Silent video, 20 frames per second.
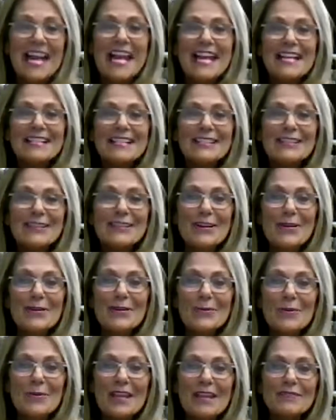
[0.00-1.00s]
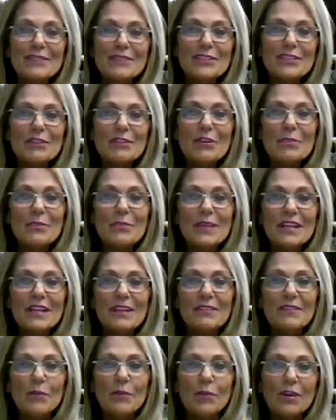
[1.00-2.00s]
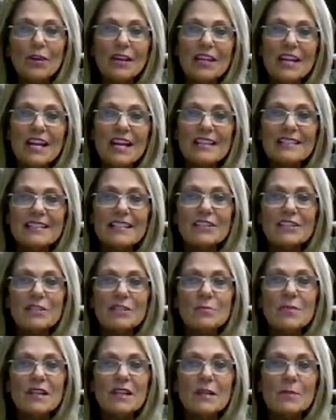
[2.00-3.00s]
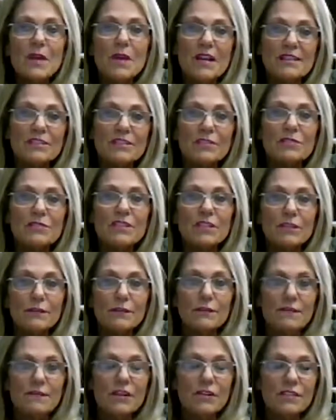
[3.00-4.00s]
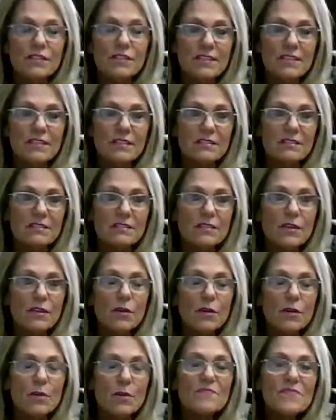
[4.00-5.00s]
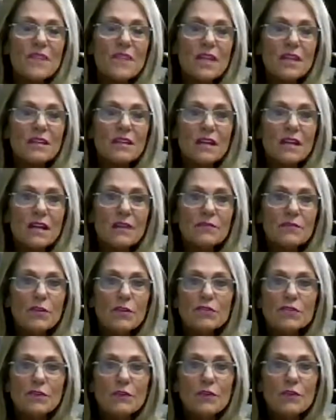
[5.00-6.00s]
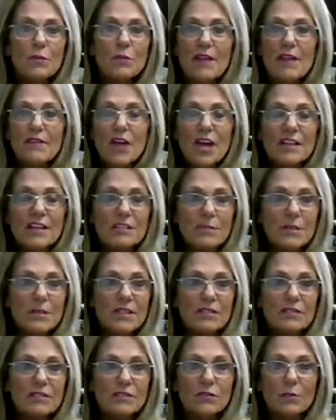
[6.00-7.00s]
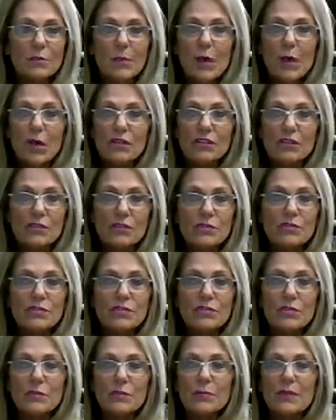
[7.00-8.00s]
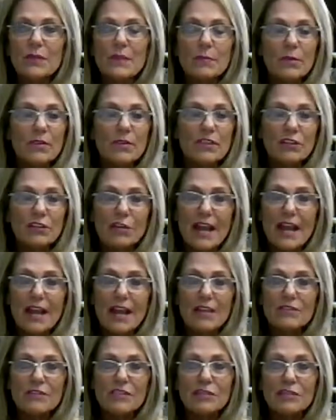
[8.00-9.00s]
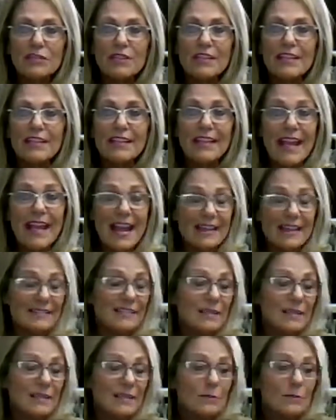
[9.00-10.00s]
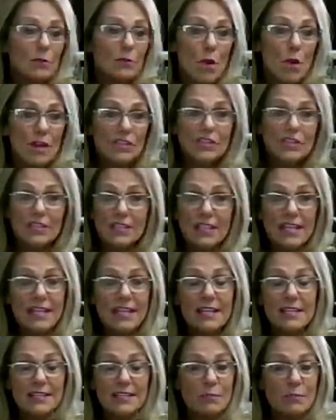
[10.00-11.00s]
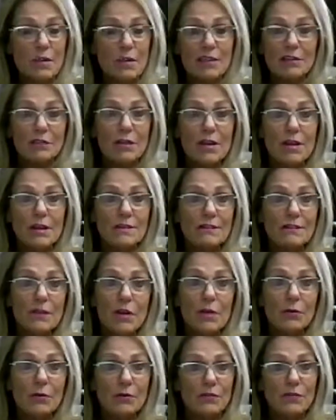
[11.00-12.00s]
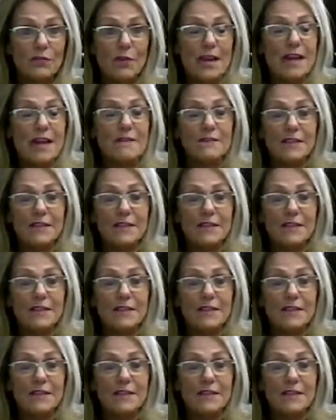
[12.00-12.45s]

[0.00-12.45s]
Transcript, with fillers: so we have to do a bit of organizing to minimize those interferences so uh, those of you who have husbands or partners or people in your house you can ask them to watch the kids while you're on a phone for half an